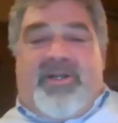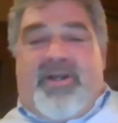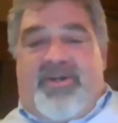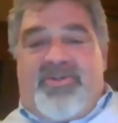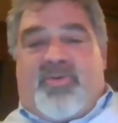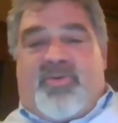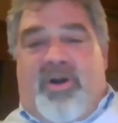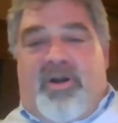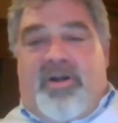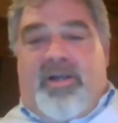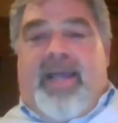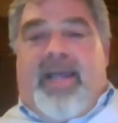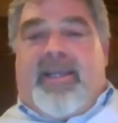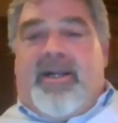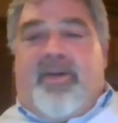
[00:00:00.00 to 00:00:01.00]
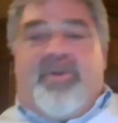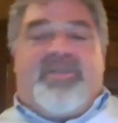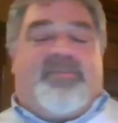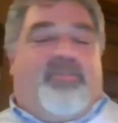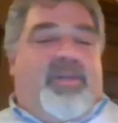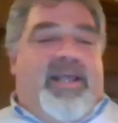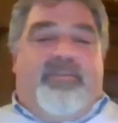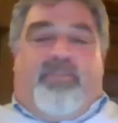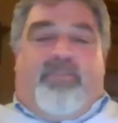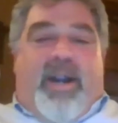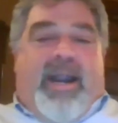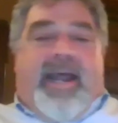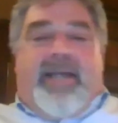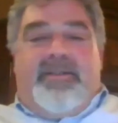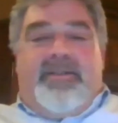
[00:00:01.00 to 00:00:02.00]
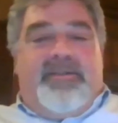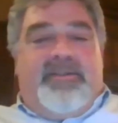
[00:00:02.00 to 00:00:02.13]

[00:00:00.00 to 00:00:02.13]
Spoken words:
goes wrong, I can always blame Brad.